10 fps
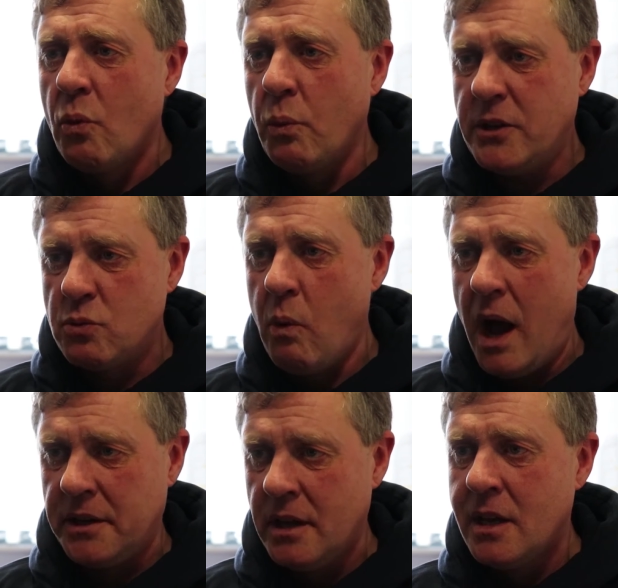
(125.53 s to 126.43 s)
which
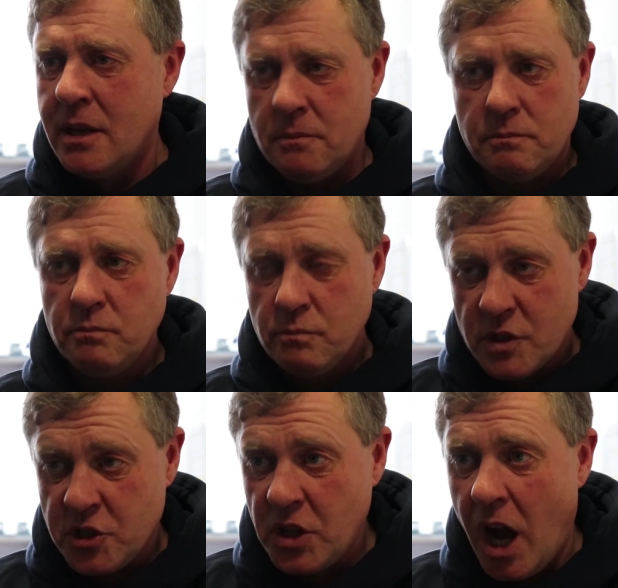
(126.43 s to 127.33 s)
one
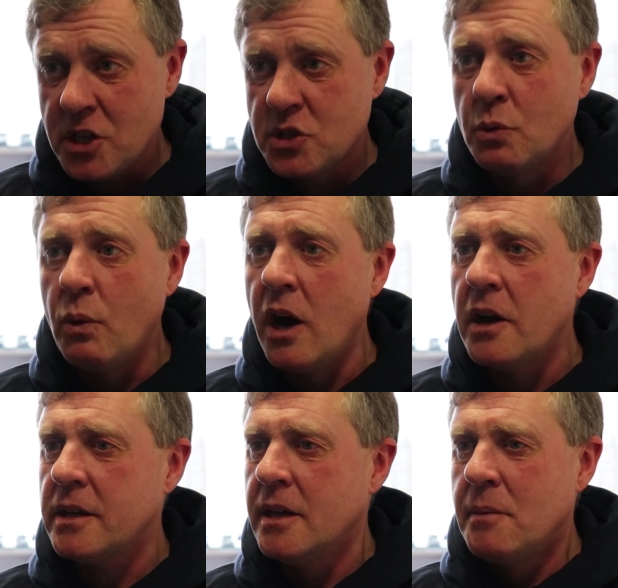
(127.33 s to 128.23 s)
starts to
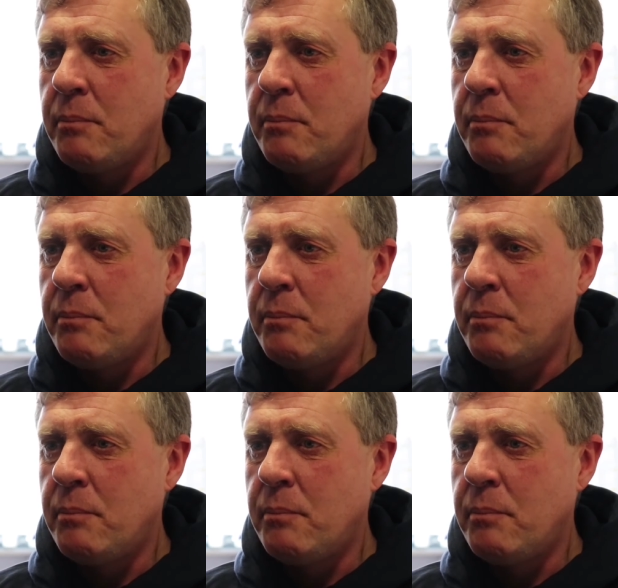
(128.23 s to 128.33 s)
work.